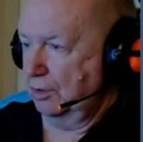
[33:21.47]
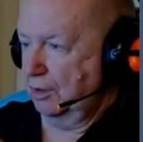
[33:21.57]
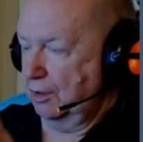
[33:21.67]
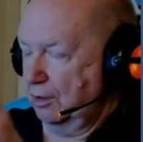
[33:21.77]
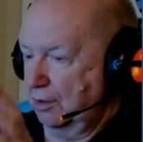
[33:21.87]

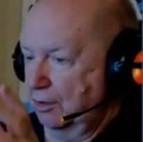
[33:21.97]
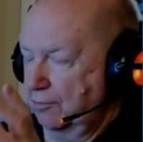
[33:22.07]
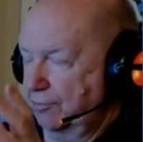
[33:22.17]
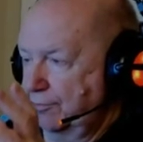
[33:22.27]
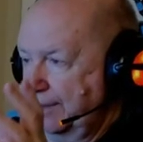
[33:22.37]
of
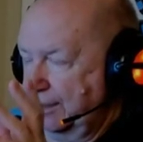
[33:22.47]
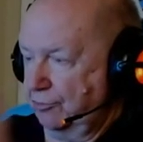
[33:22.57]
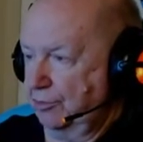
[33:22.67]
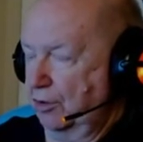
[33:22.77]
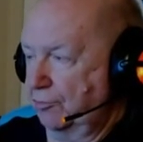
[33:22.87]
that
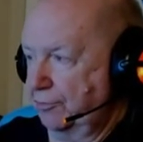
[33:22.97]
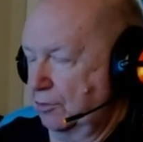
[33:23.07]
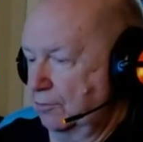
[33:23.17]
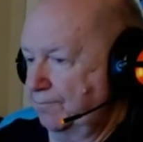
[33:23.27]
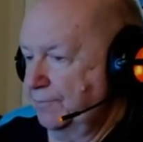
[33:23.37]
cell
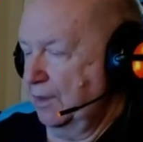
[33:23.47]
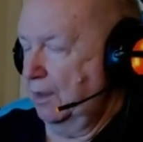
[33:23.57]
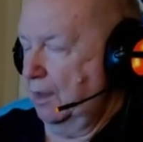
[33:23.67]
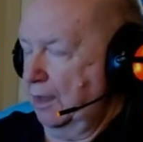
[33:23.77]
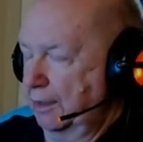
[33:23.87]
phone
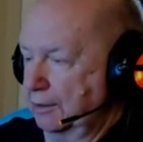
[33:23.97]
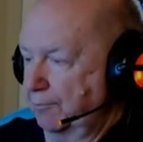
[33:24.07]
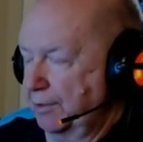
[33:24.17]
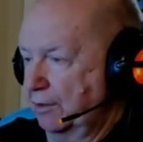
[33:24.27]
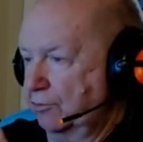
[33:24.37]
and
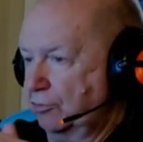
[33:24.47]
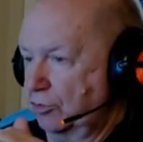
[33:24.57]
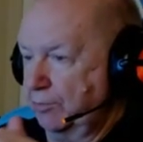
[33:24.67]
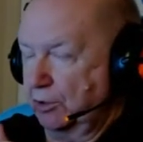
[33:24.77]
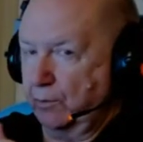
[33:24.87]
comparisons
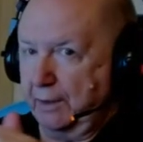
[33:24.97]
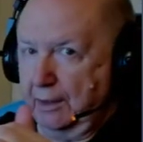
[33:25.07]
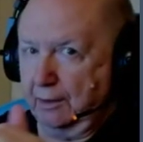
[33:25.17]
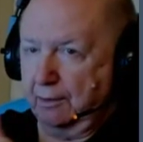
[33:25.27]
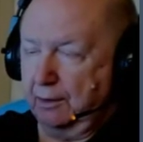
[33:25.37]

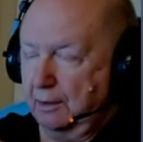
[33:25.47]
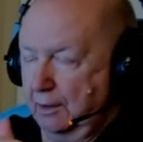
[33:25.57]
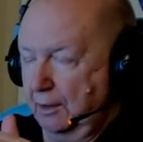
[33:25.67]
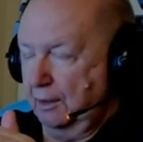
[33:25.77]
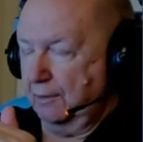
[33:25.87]
between
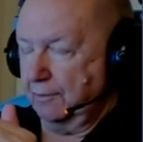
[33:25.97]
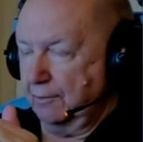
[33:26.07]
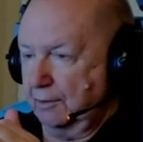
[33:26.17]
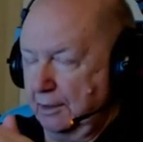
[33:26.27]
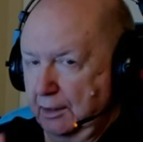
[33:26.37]

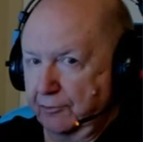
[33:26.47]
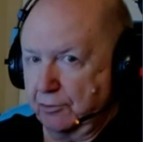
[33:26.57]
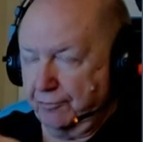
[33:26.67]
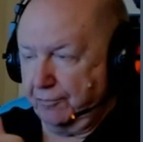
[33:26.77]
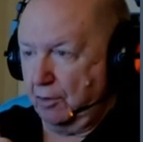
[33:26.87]
the other
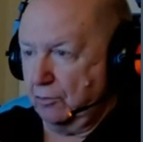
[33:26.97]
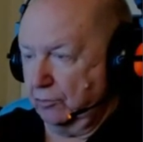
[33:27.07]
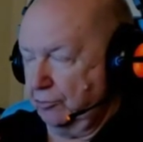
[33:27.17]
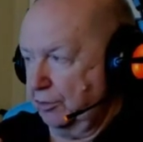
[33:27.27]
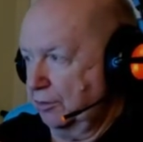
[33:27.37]

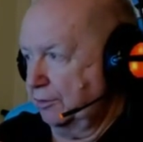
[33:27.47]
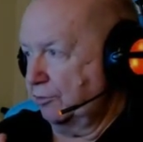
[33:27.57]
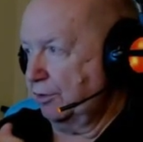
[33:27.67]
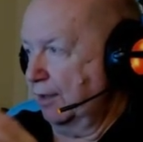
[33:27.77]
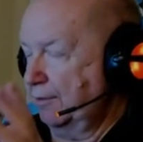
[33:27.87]
phones, you know, and the
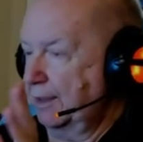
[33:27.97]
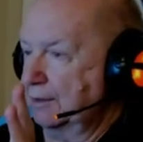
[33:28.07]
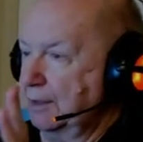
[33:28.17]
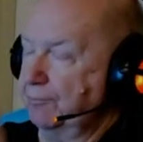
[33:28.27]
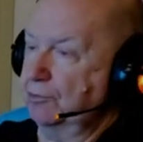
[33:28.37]
same and that
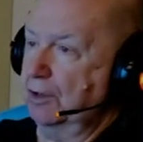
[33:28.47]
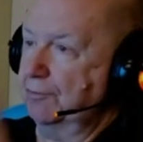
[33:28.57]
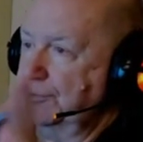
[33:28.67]
type of stuff.